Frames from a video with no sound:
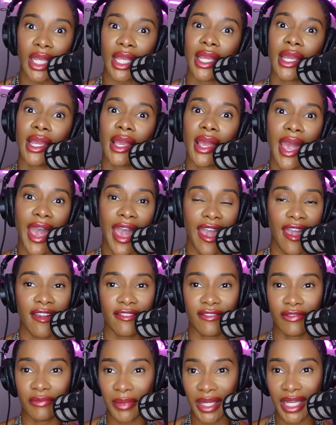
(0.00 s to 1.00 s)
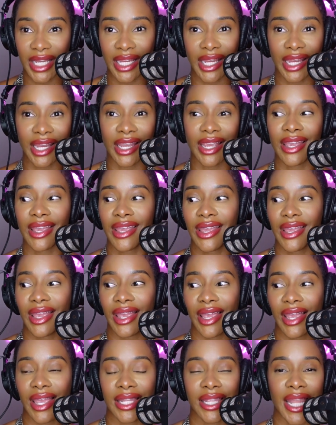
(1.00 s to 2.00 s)
have me
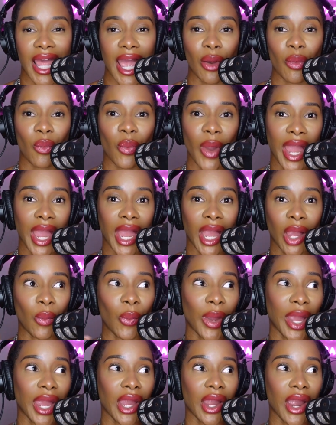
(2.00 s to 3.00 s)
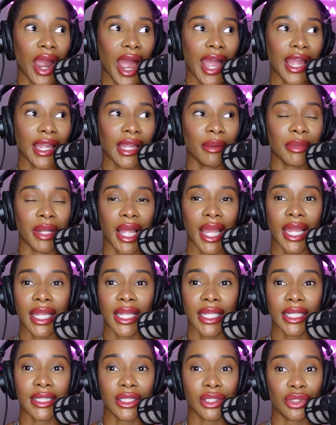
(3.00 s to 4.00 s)
in that way where I am like,
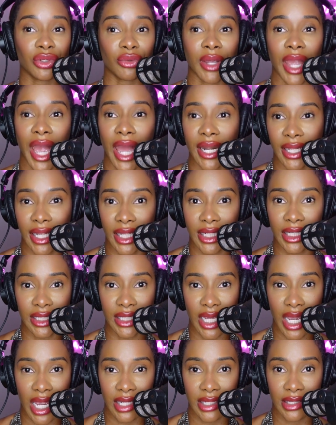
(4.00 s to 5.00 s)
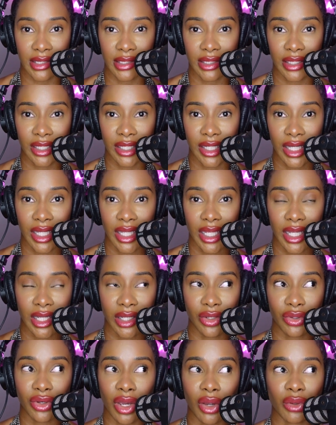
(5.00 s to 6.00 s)
you got to get it done.
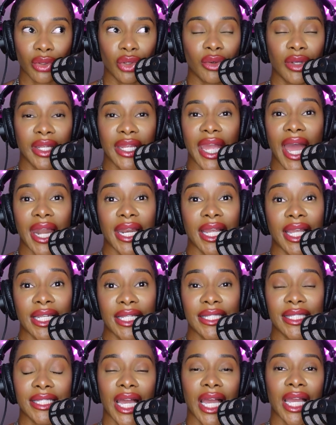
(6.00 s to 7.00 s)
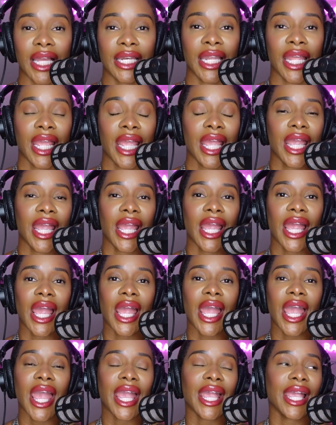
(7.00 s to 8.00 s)
You know, you got to get it done.
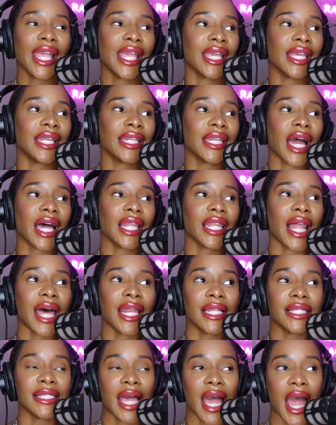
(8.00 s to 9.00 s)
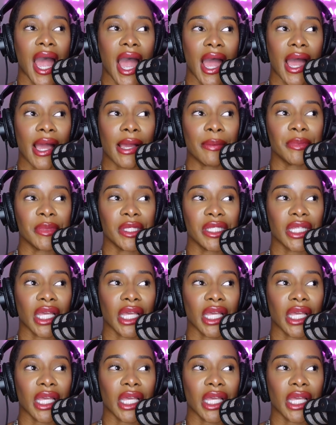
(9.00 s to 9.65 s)
And a lot of times